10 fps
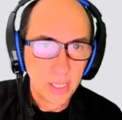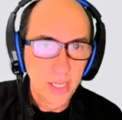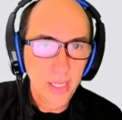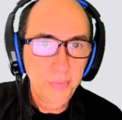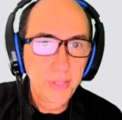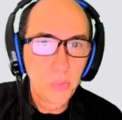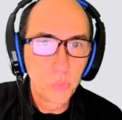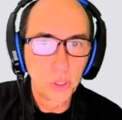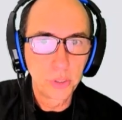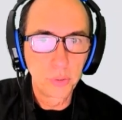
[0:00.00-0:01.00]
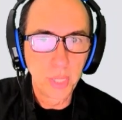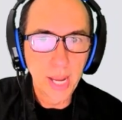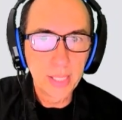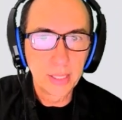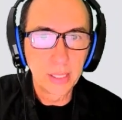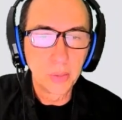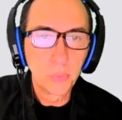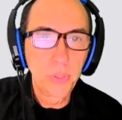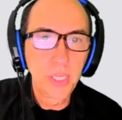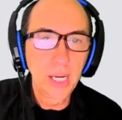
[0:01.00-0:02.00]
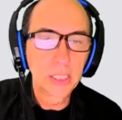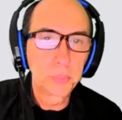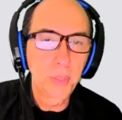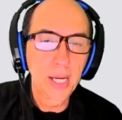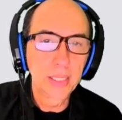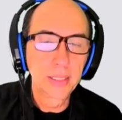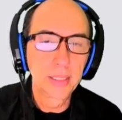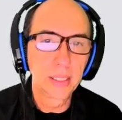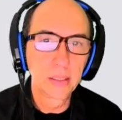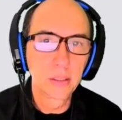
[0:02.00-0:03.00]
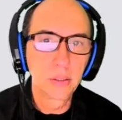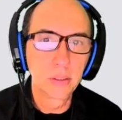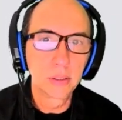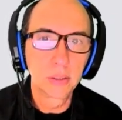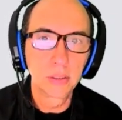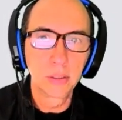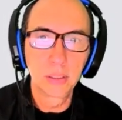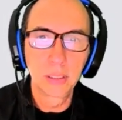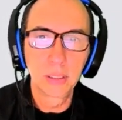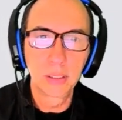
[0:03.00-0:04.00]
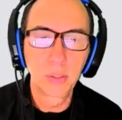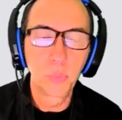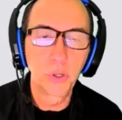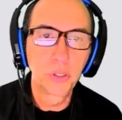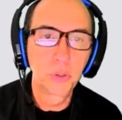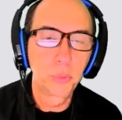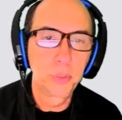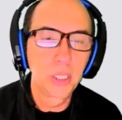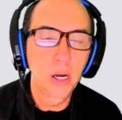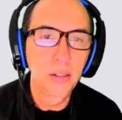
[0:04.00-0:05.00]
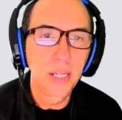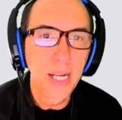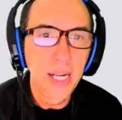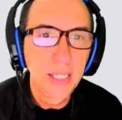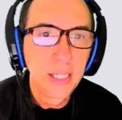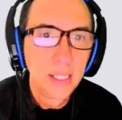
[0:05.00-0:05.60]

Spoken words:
If they work together, we expect the work to be done in,